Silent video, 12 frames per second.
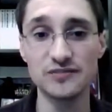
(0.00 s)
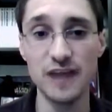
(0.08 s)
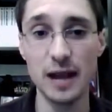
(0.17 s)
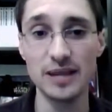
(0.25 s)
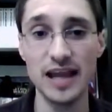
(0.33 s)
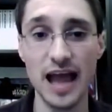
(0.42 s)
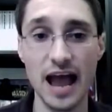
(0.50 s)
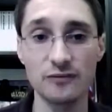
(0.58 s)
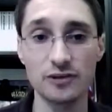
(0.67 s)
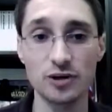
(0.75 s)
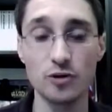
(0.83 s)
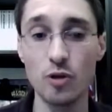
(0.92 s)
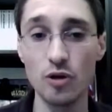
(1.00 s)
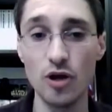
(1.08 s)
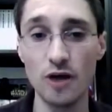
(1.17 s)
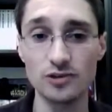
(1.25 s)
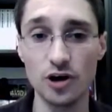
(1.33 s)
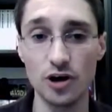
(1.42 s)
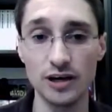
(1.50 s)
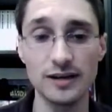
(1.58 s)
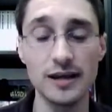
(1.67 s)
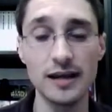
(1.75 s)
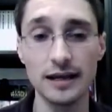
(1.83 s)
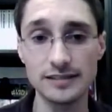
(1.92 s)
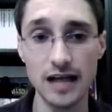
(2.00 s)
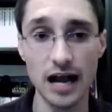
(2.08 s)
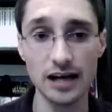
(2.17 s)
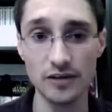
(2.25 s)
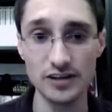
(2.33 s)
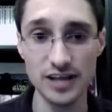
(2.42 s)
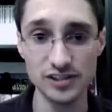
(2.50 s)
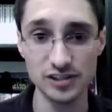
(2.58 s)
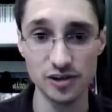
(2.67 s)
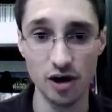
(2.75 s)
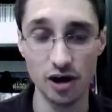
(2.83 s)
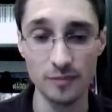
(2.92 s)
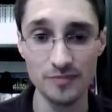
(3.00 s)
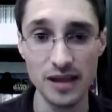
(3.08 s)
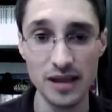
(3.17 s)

family after Wilhuff Tarkin died on the Death Star.